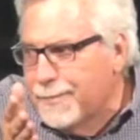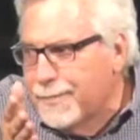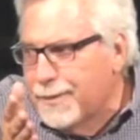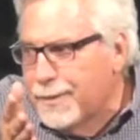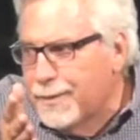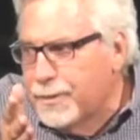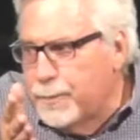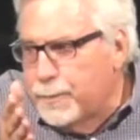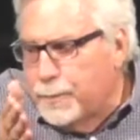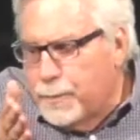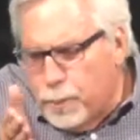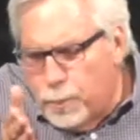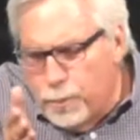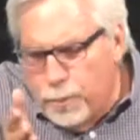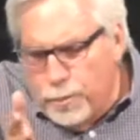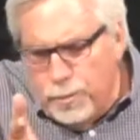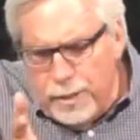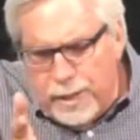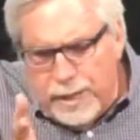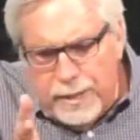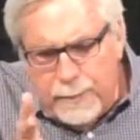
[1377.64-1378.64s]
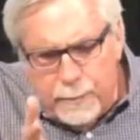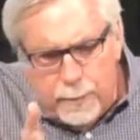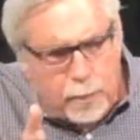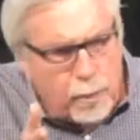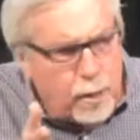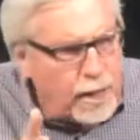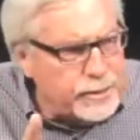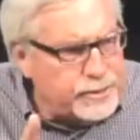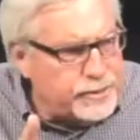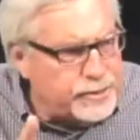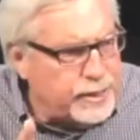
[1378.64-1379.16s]
The pruning
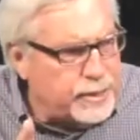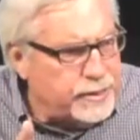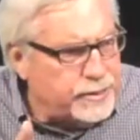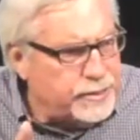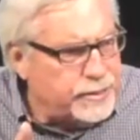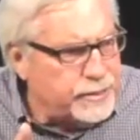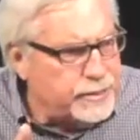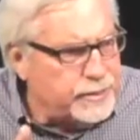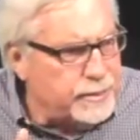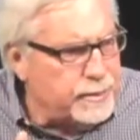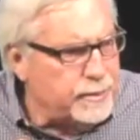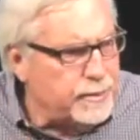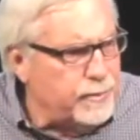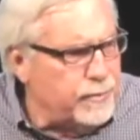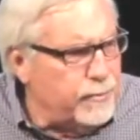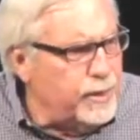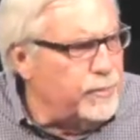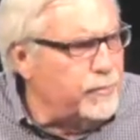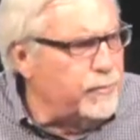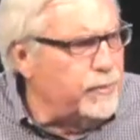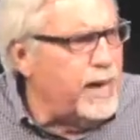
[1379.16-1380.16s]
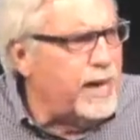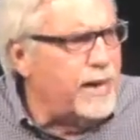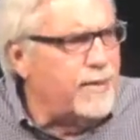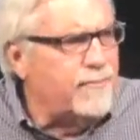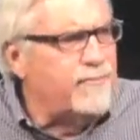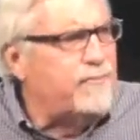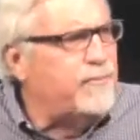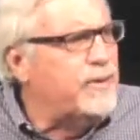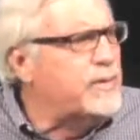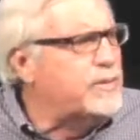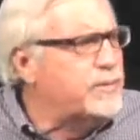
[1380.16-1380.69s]
process. We, we have
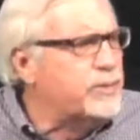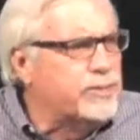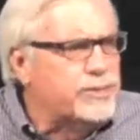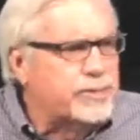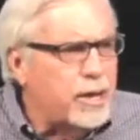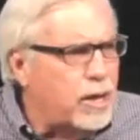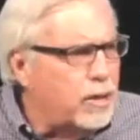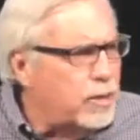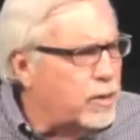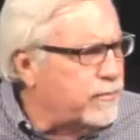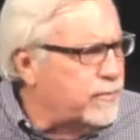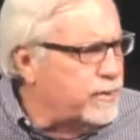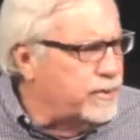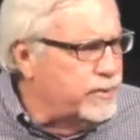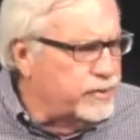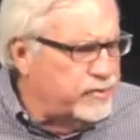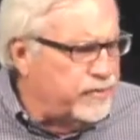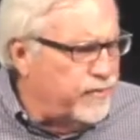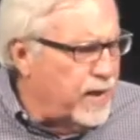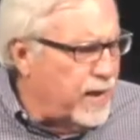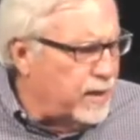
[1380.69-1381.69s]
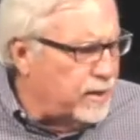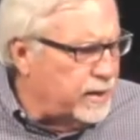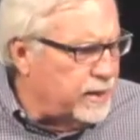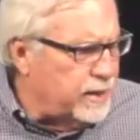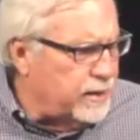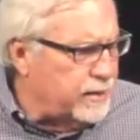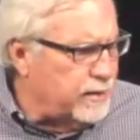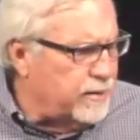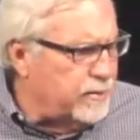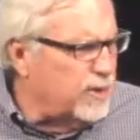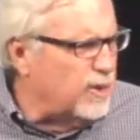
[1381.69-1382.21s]
vineyards all over this valley.
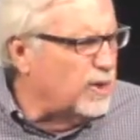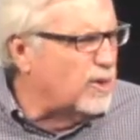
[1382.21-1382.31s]
They're